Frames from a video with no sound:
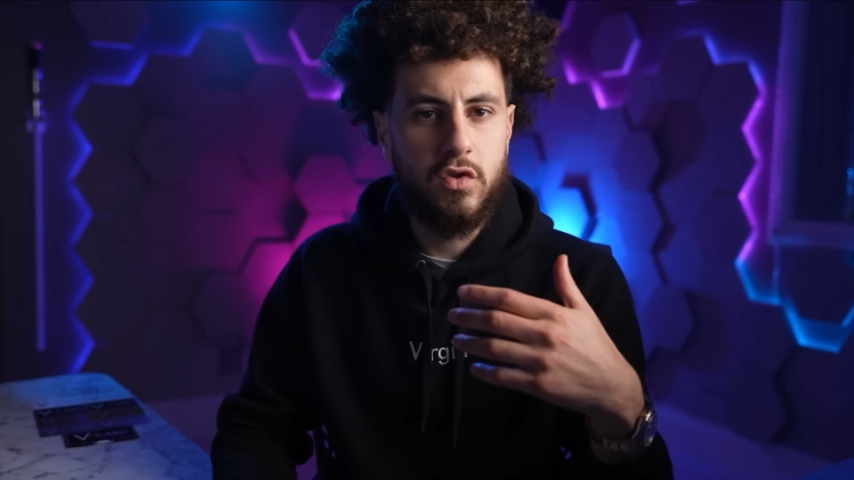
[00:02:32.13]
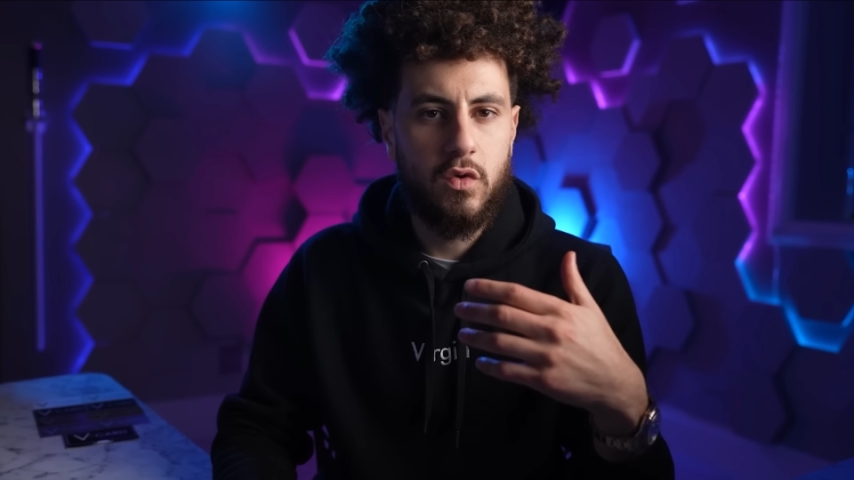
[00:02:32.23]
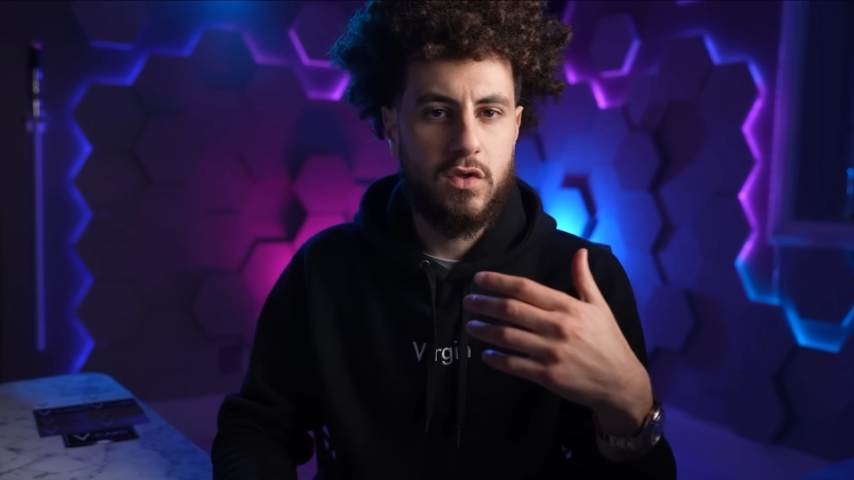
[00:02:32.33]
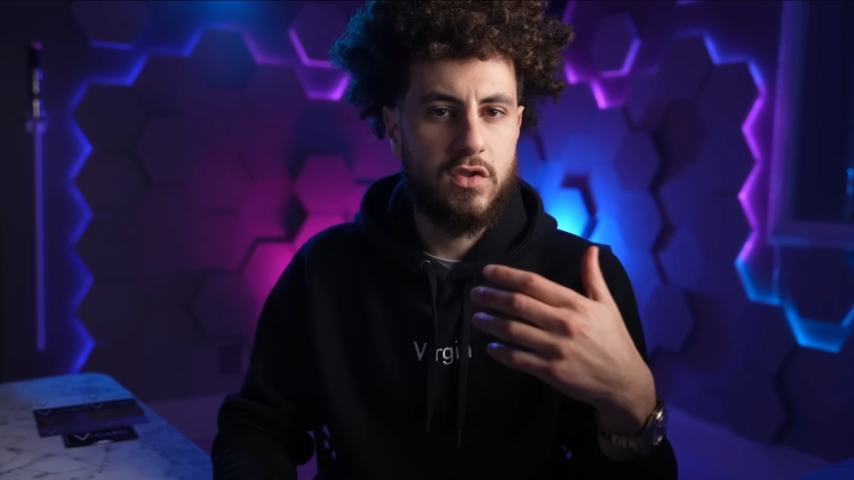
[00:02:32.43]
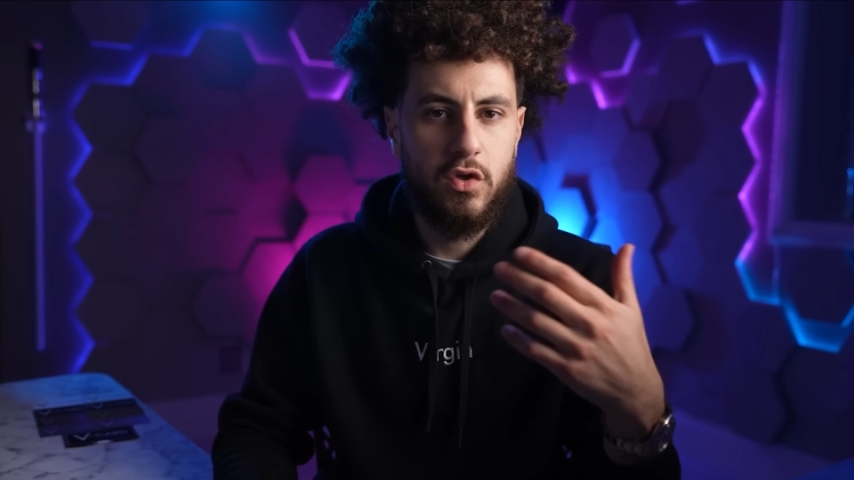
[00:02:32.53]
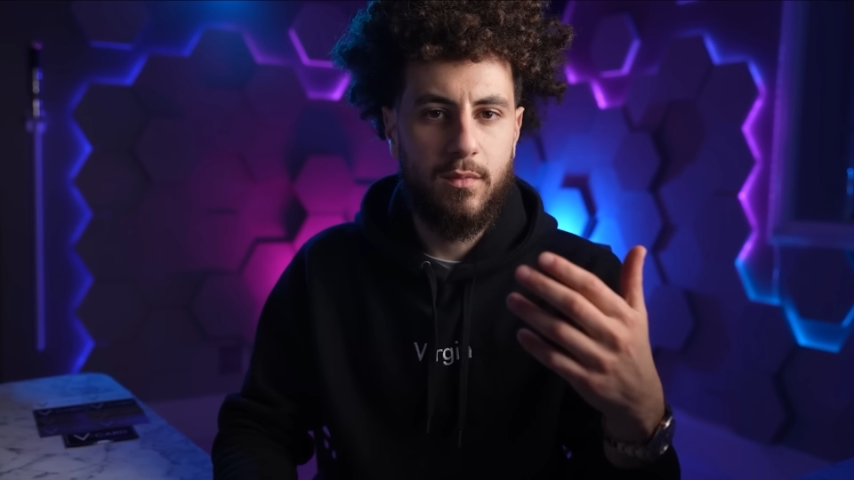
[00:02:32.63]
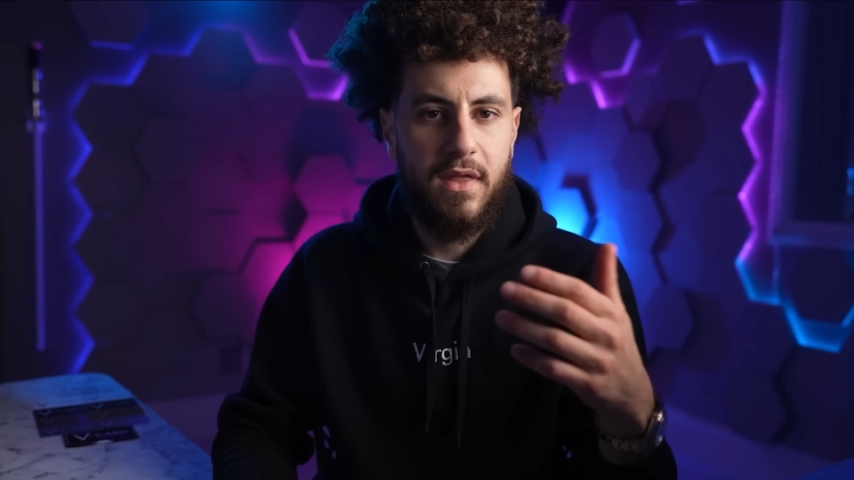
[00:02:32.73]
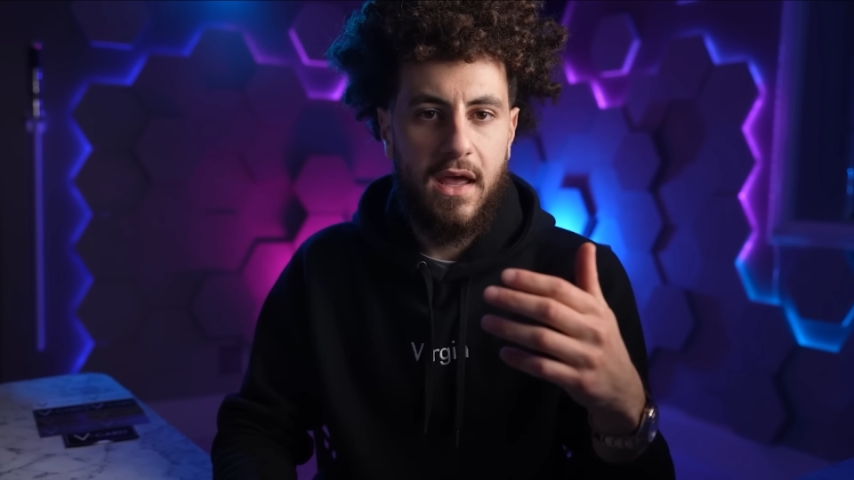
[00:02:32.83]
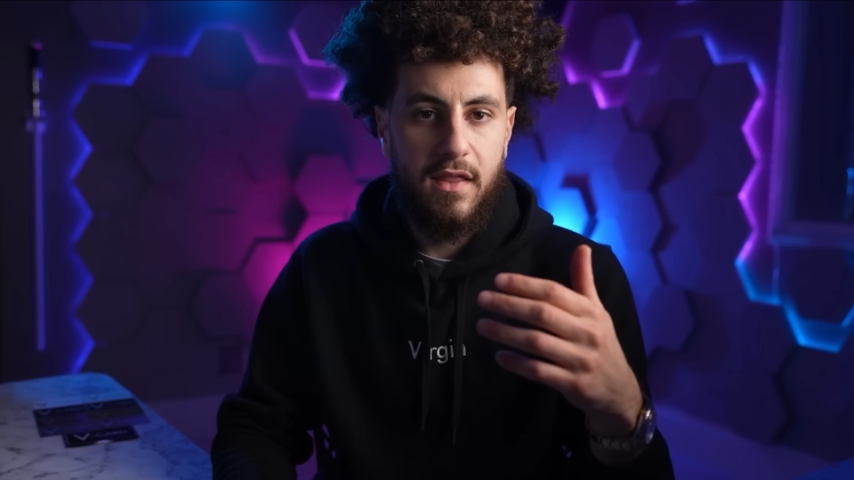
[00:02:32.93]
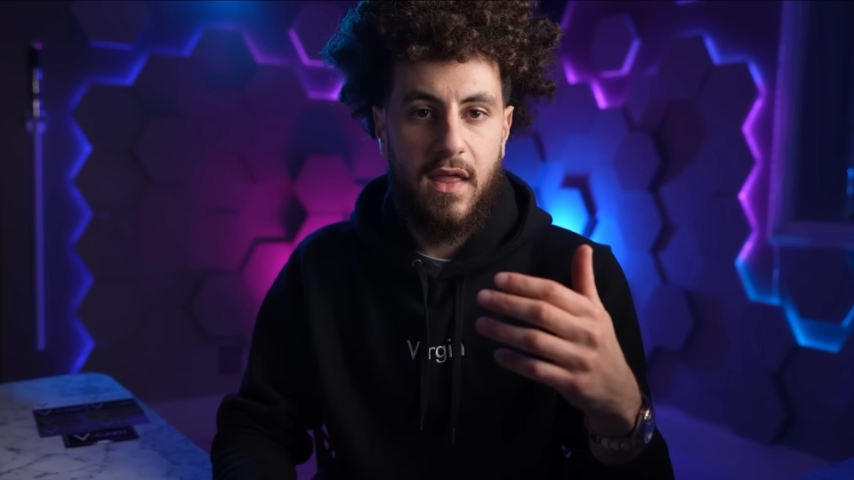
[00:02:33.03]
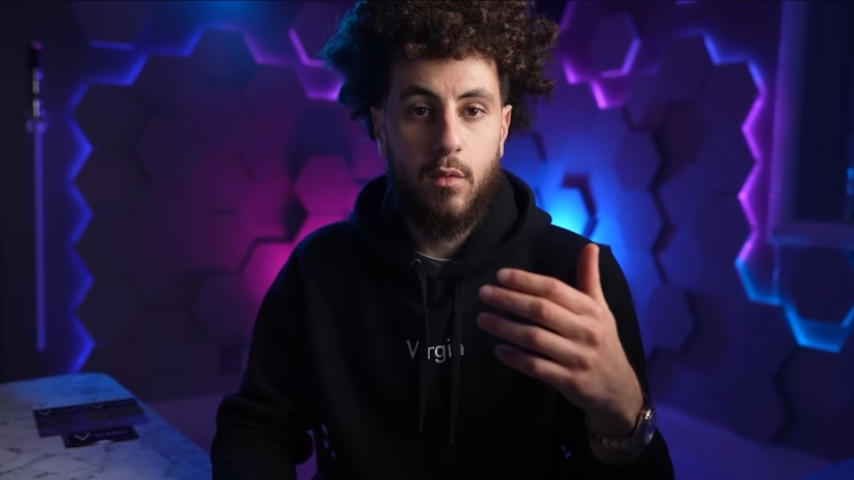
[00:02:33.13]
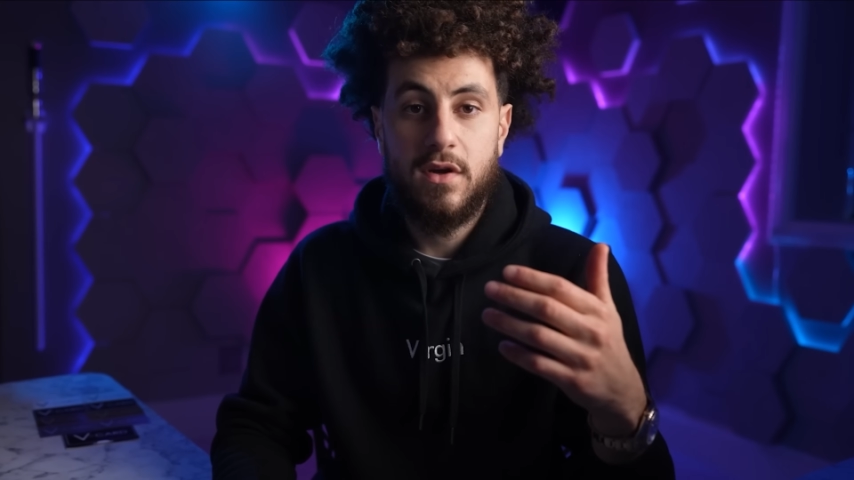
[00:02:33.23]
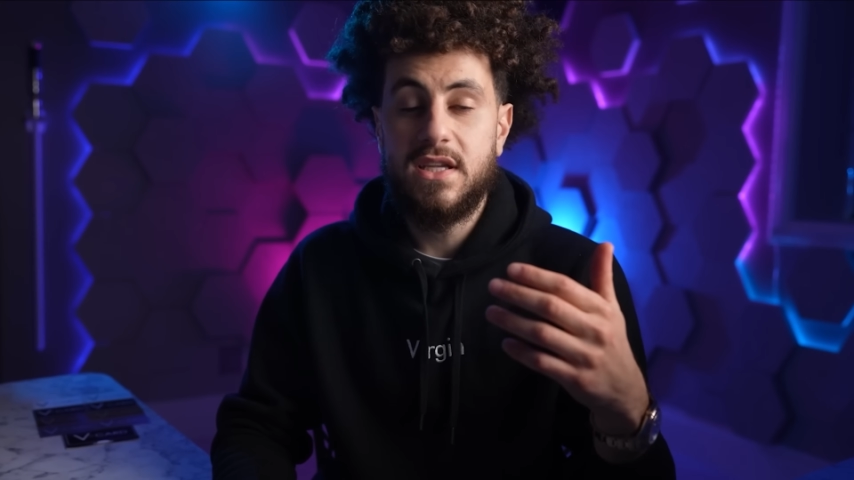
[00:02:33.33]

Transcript: to assume that they were